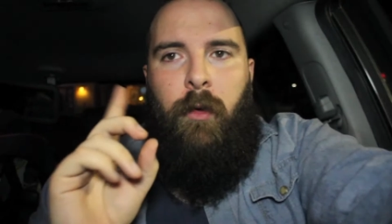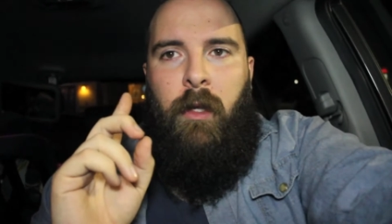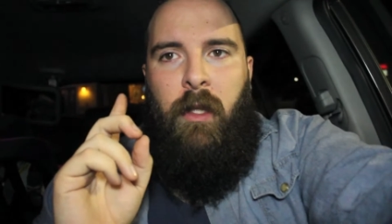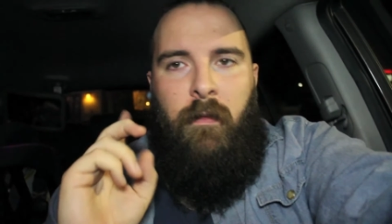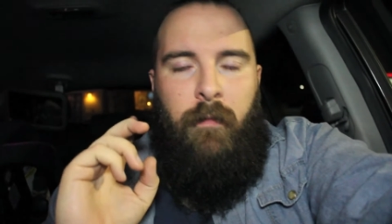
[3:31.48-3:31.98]

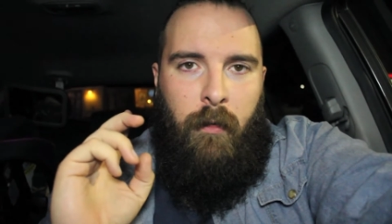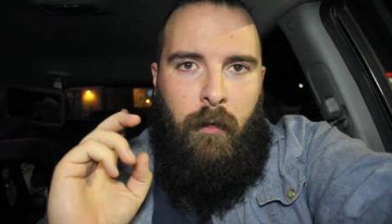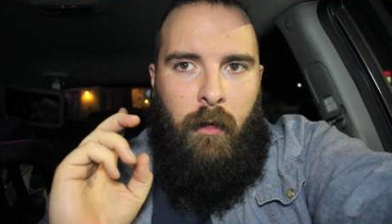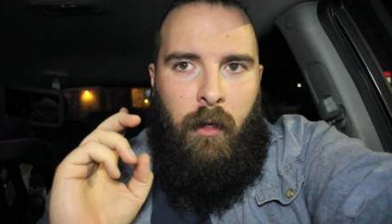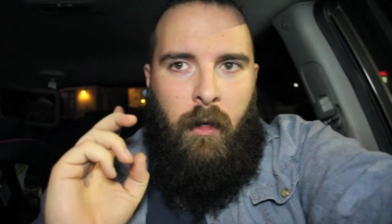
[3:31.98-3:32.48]
gonna get some
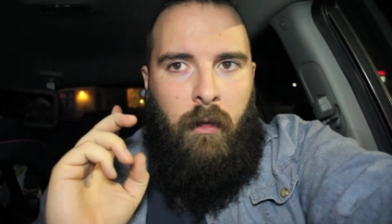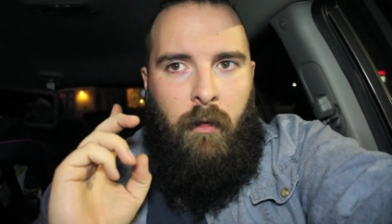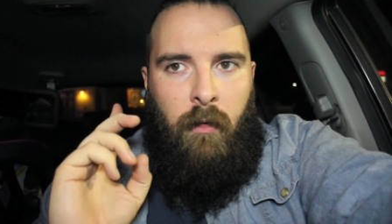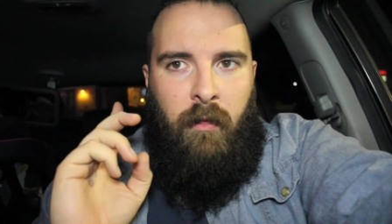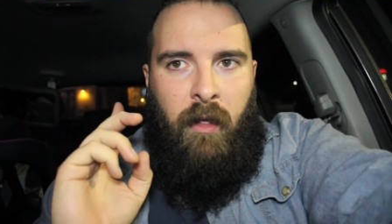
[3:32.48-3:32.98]
food at
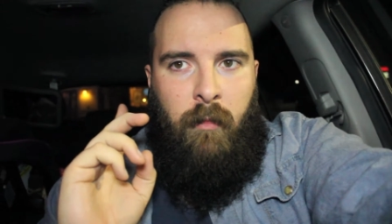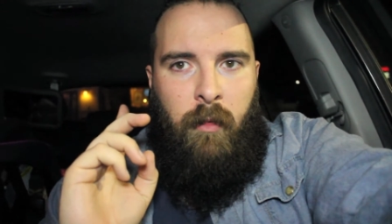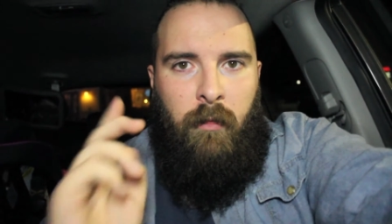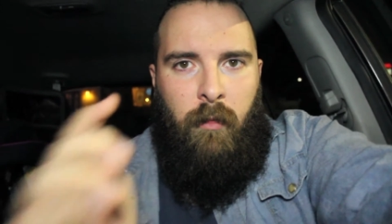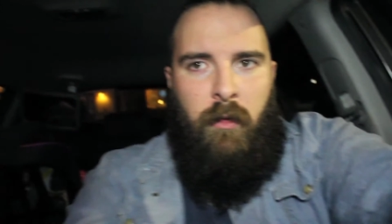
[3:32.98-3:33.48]

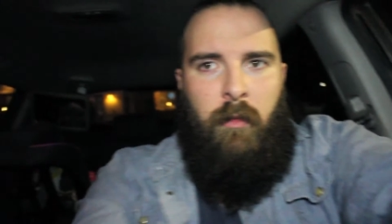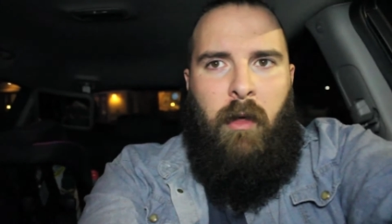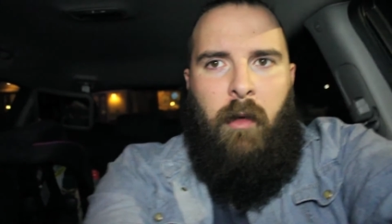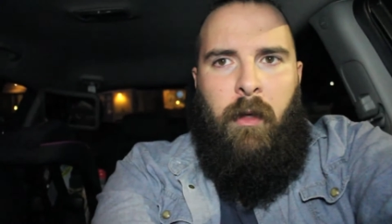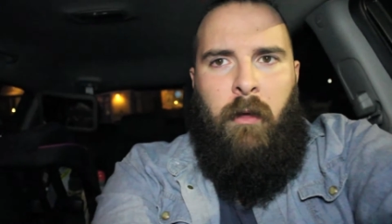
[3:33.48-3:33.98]
Zaxby's, which is
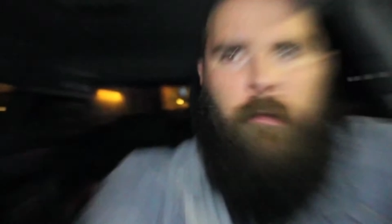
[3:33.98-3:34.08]
behind me,